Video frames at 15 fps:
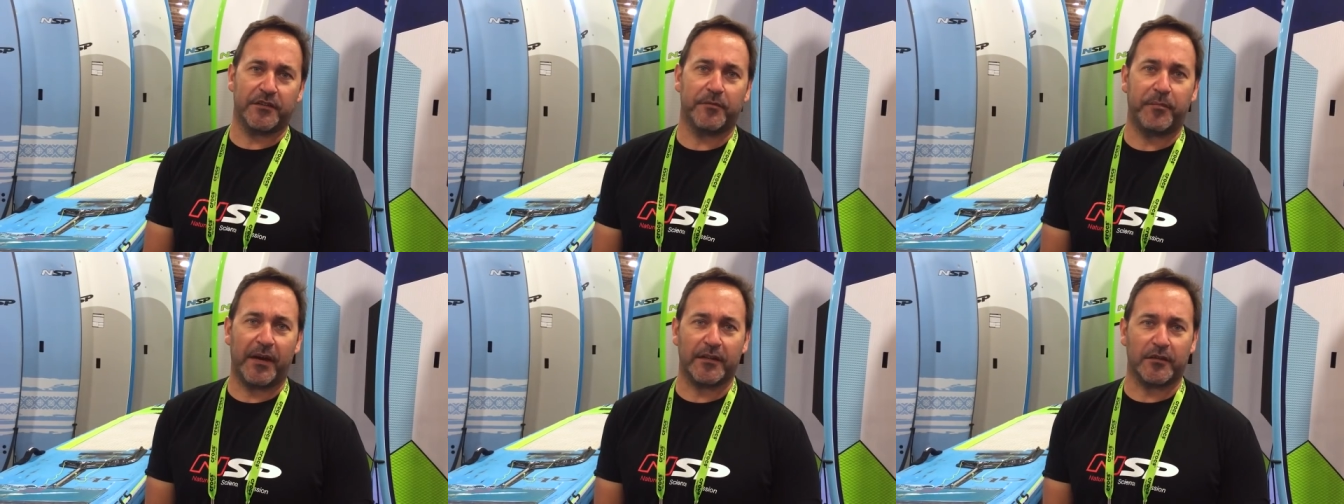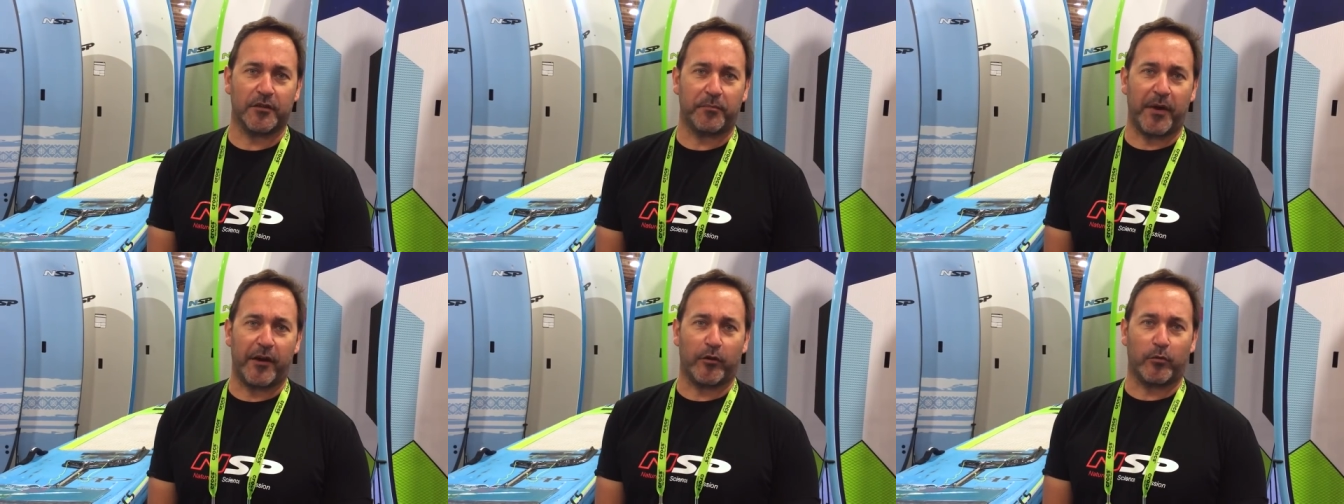in the Battle of
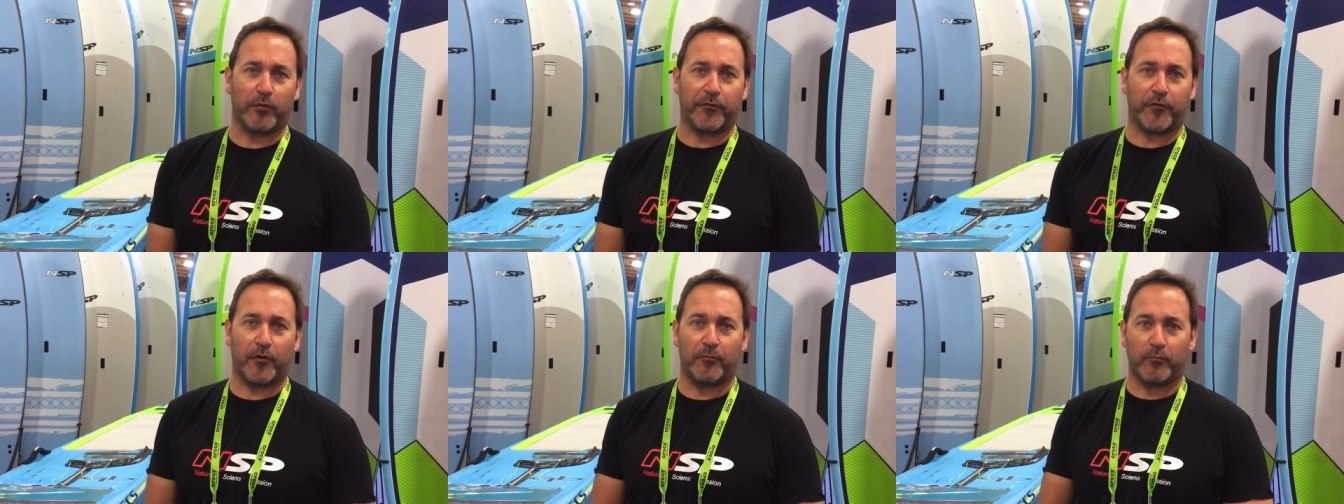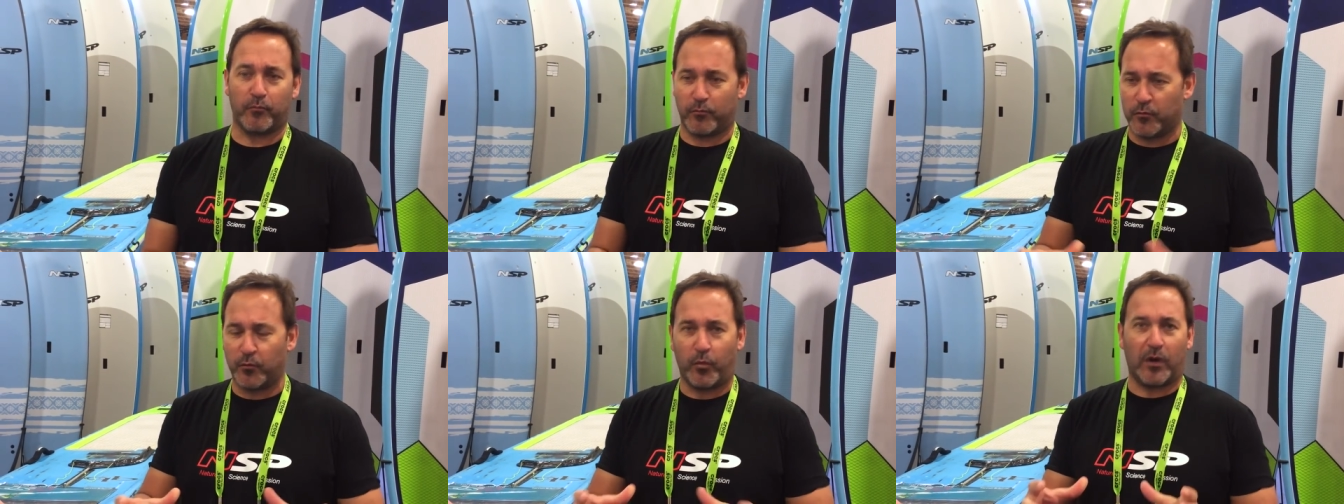the Paddle were from
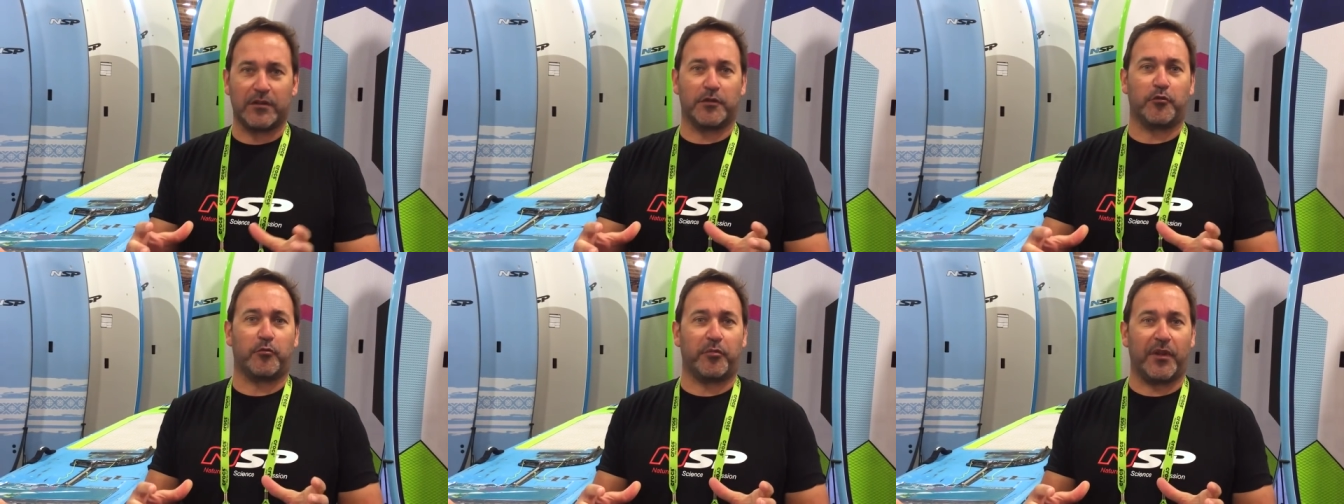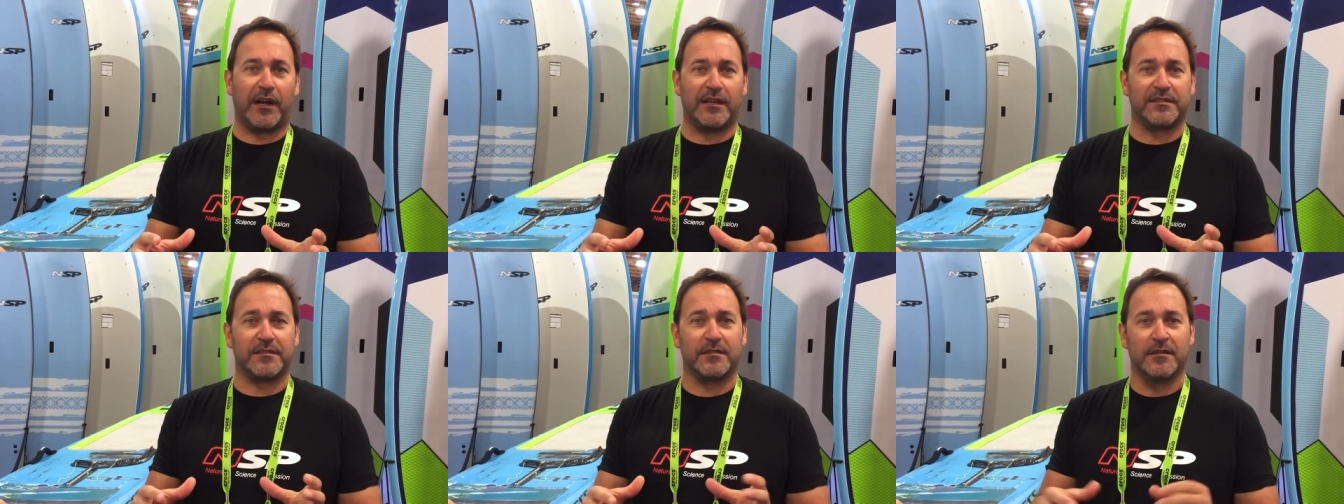one little
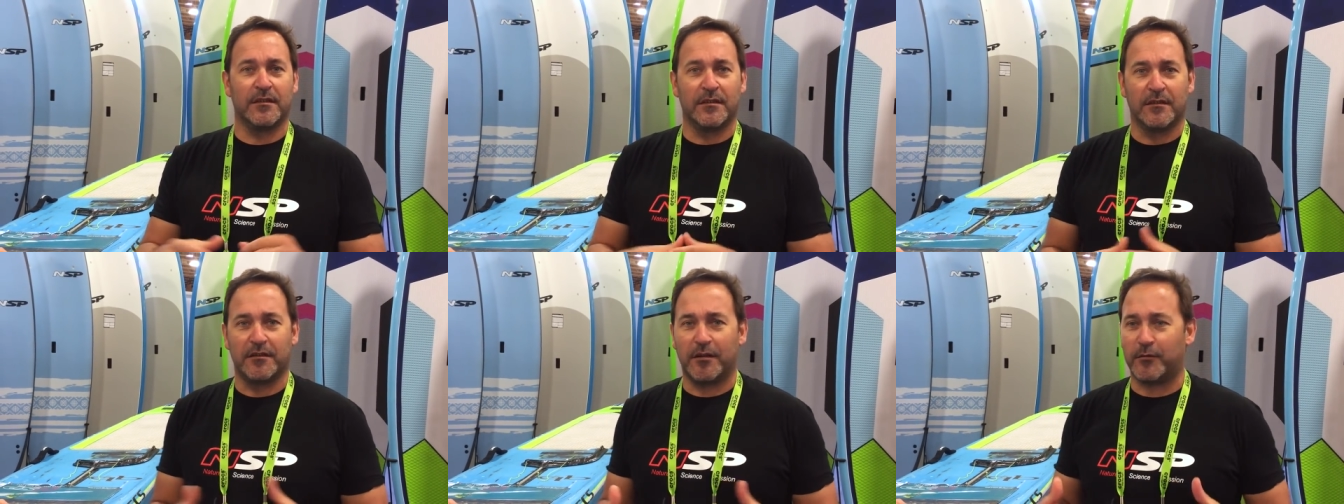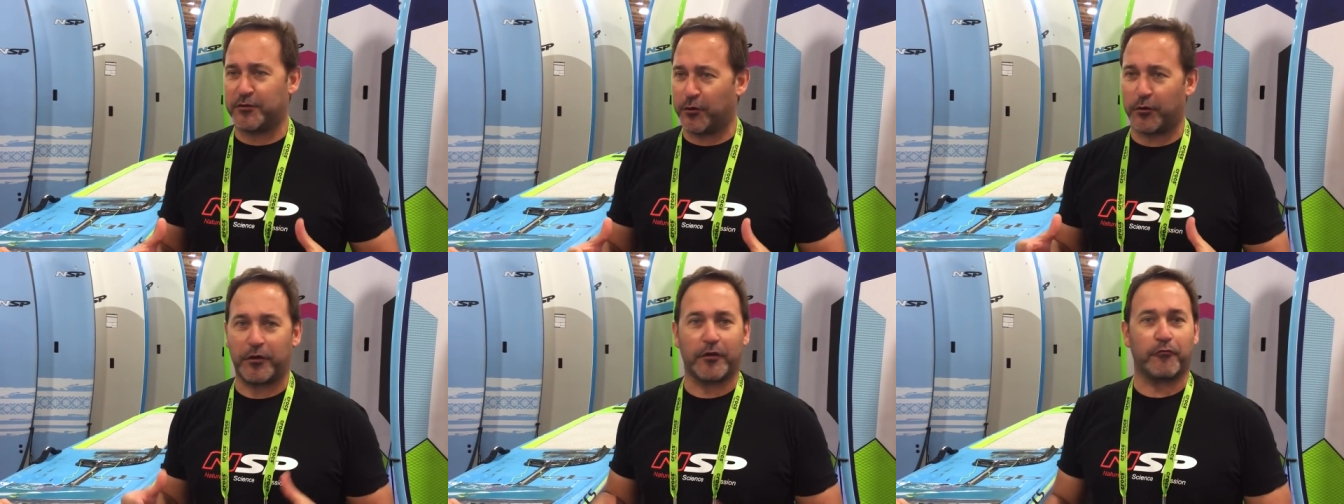place. And we're
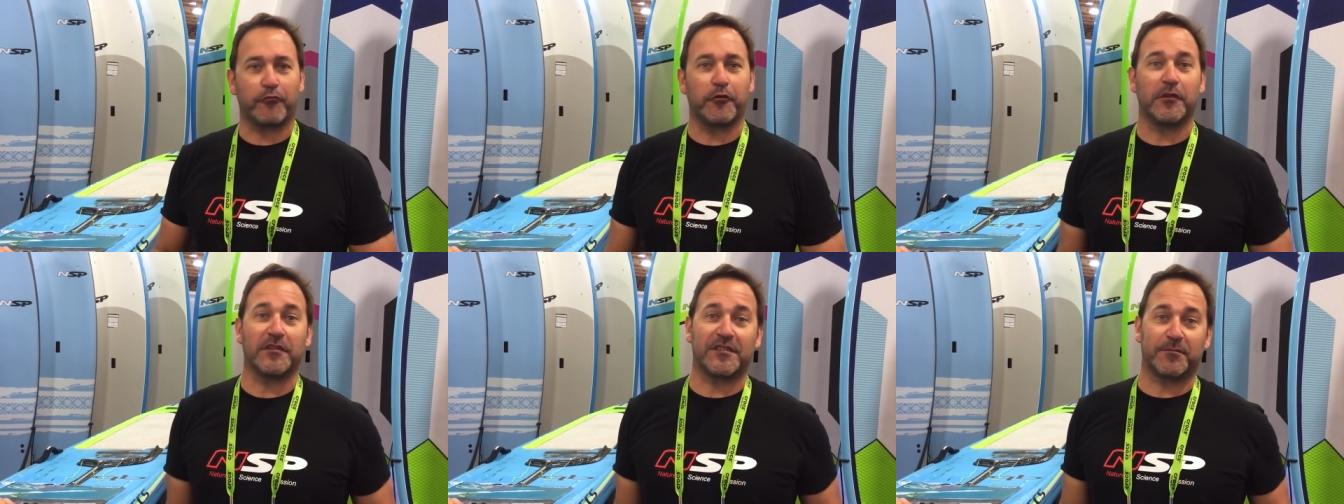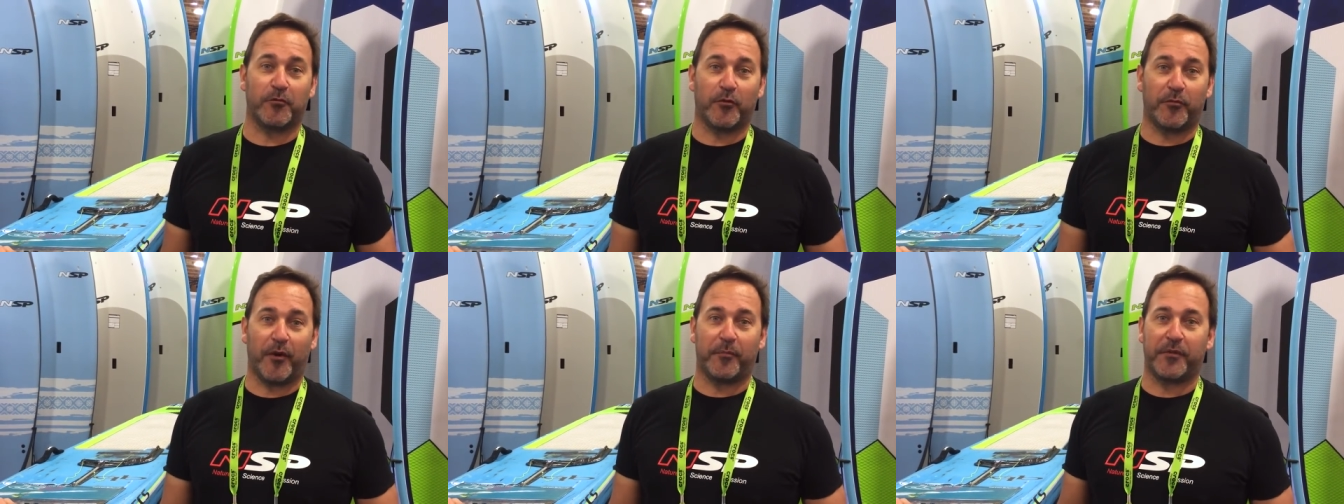talking a really
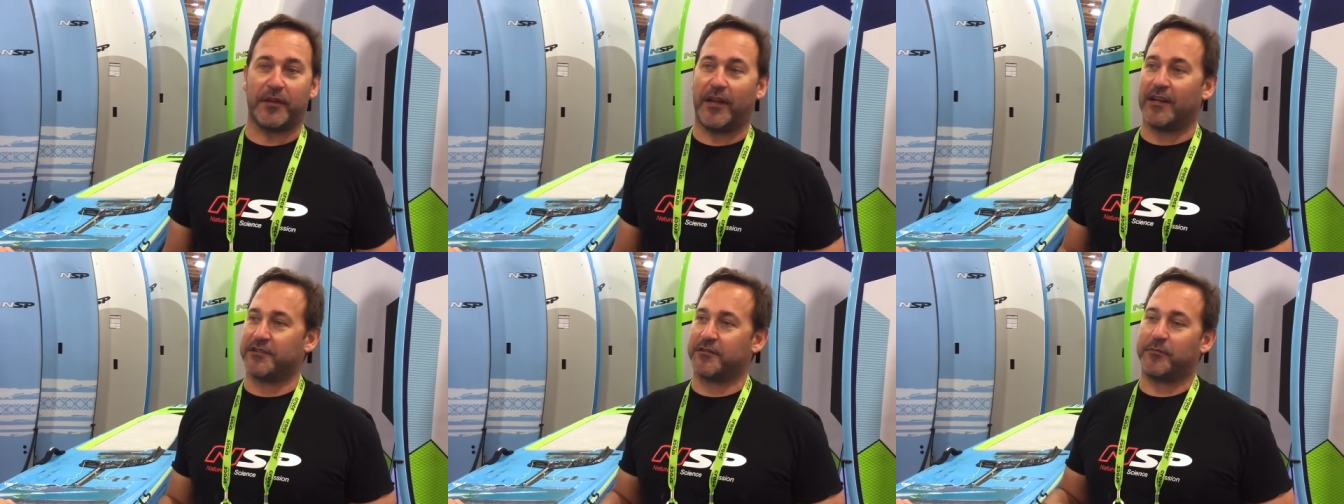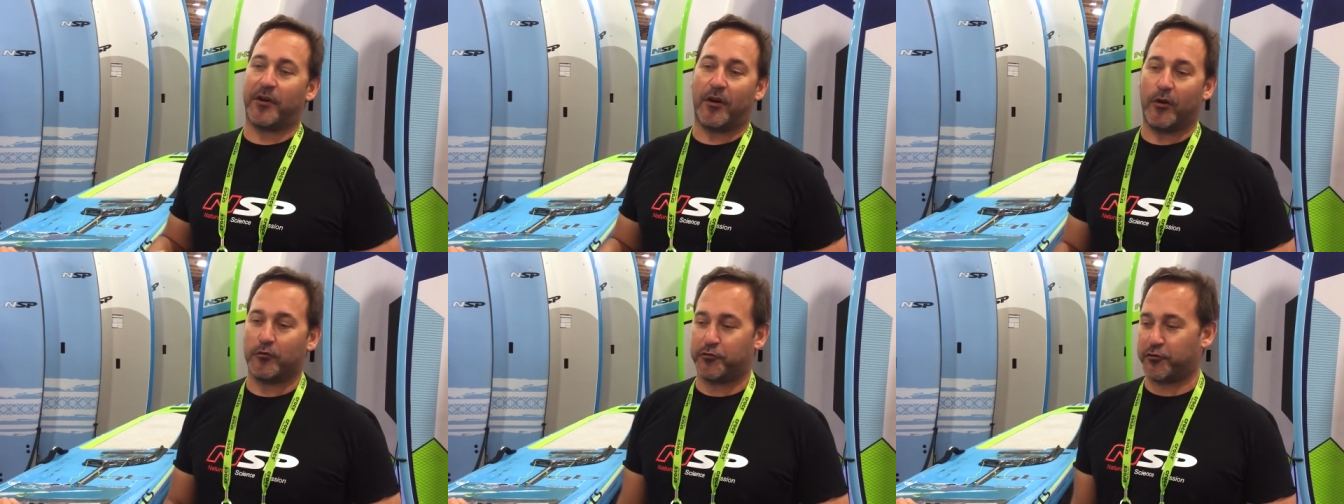small population,
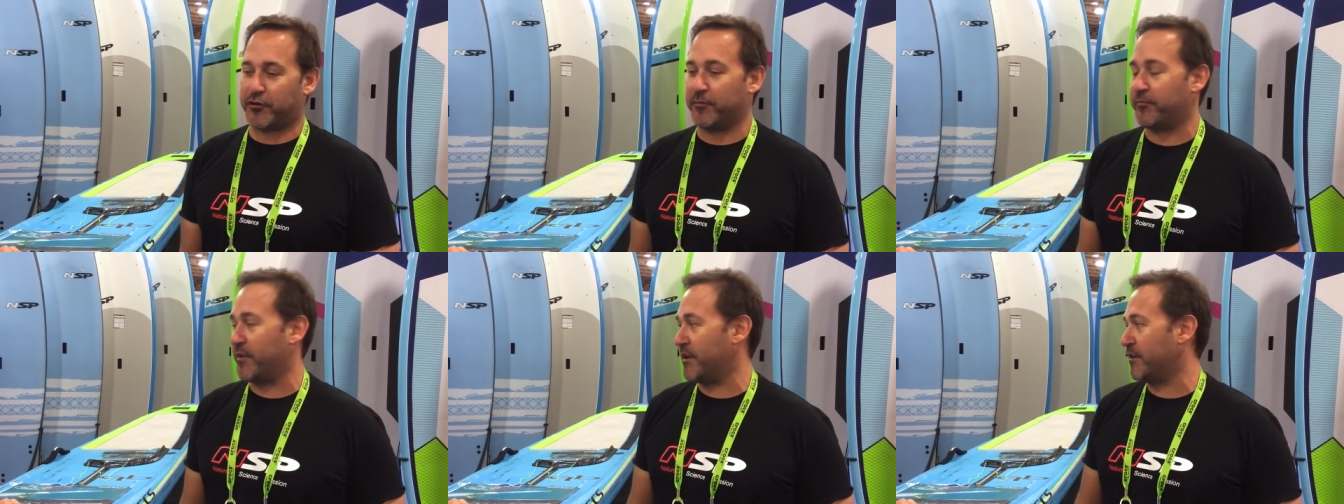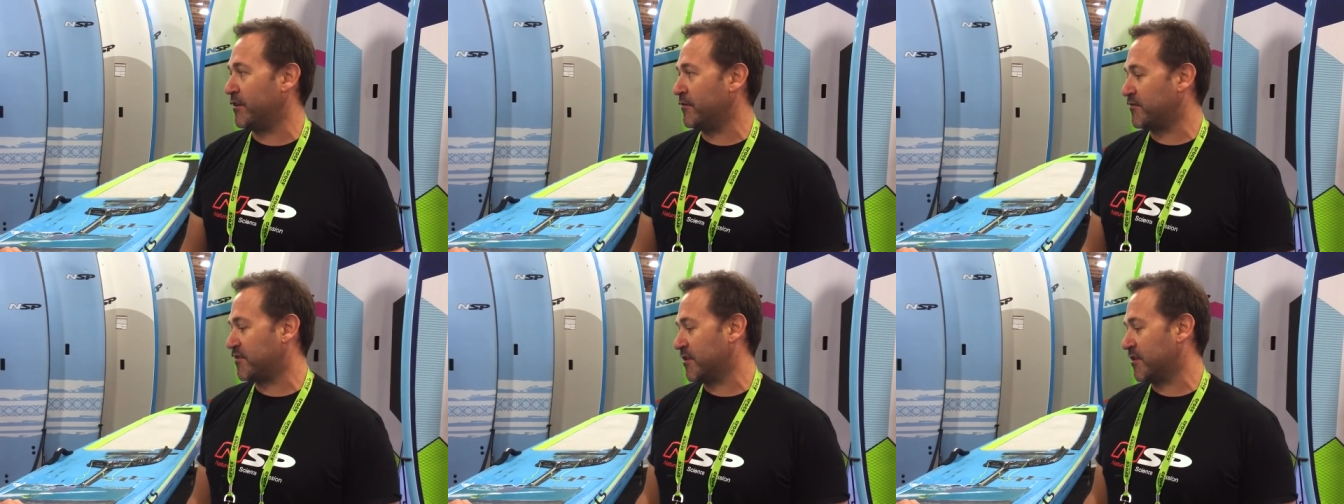but ultra competitive.